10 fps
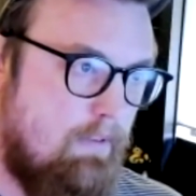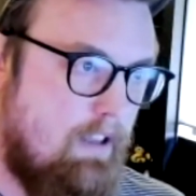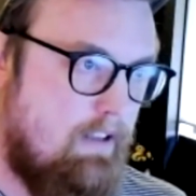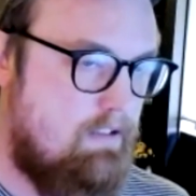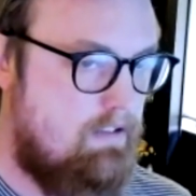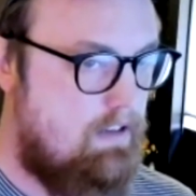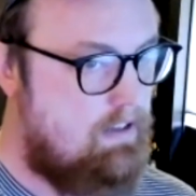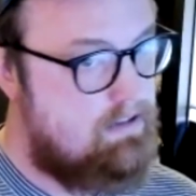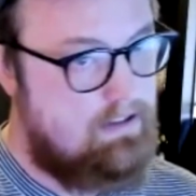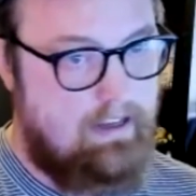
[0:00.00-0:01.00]

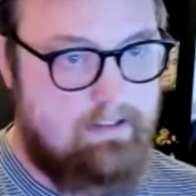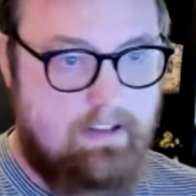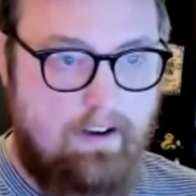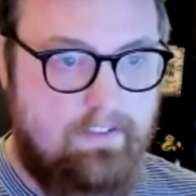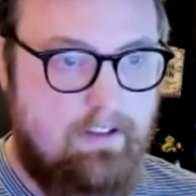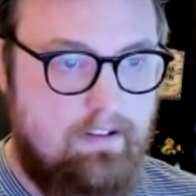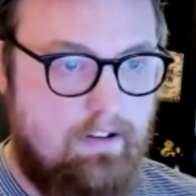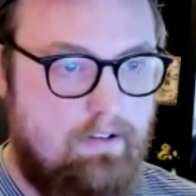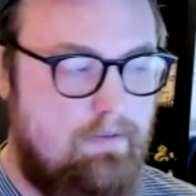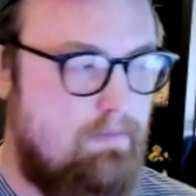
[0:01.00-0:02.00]
It's tough to
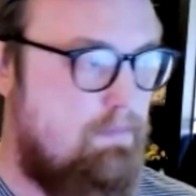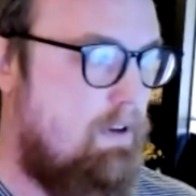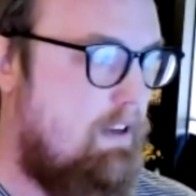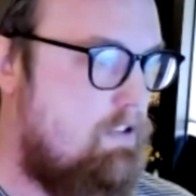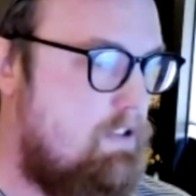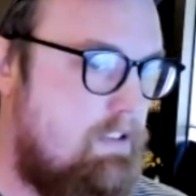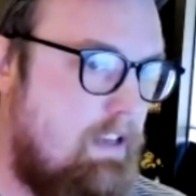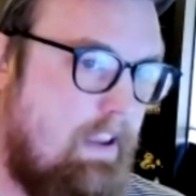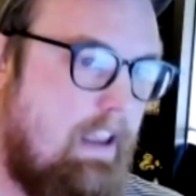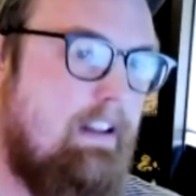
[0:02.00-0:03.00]
do, but just
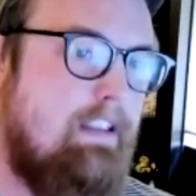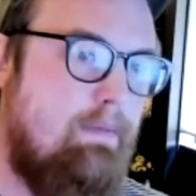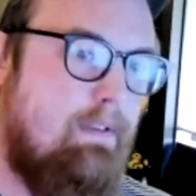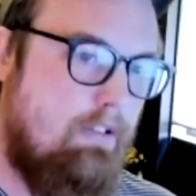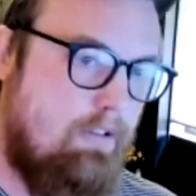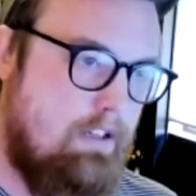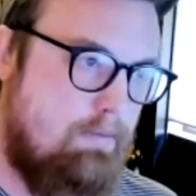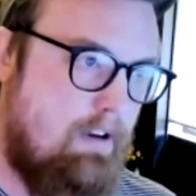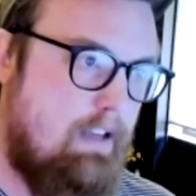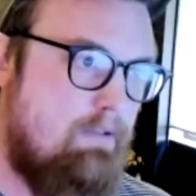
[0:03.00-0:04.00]
think, anytime you increase
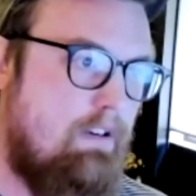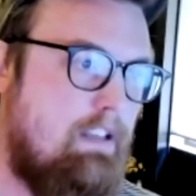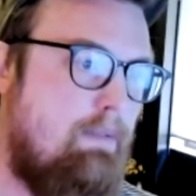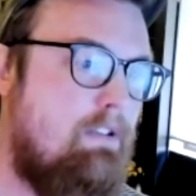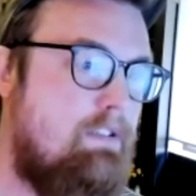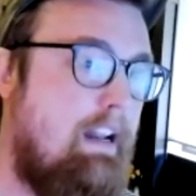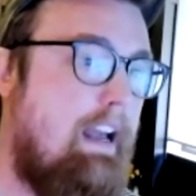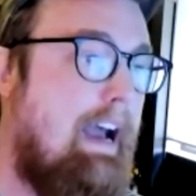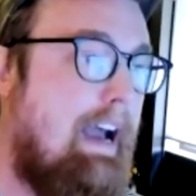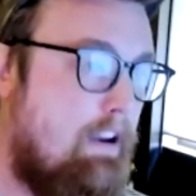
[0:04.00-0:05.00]
price or anytime you set a
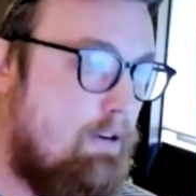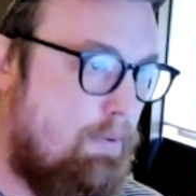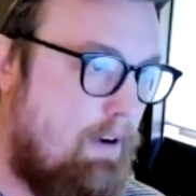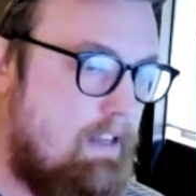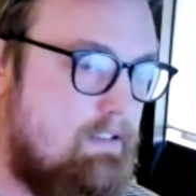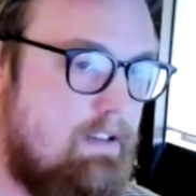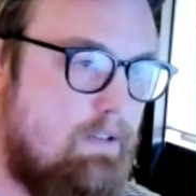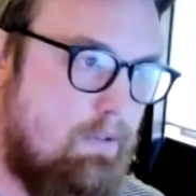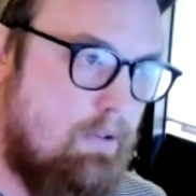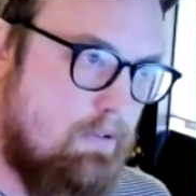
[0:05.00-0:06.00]
higher price than
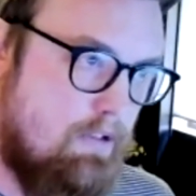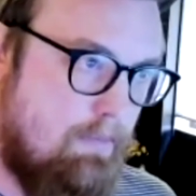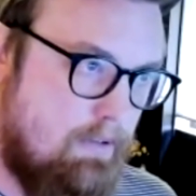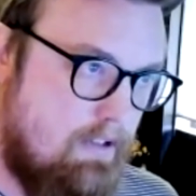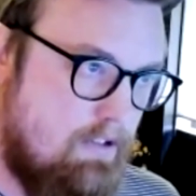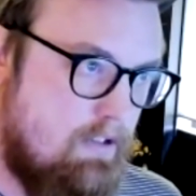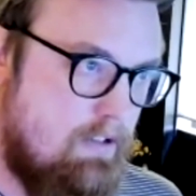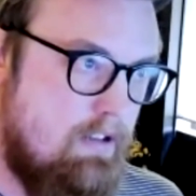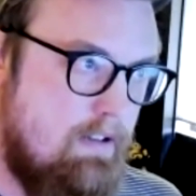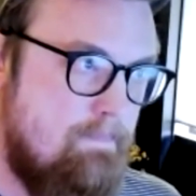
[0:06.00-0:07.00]
your local competition,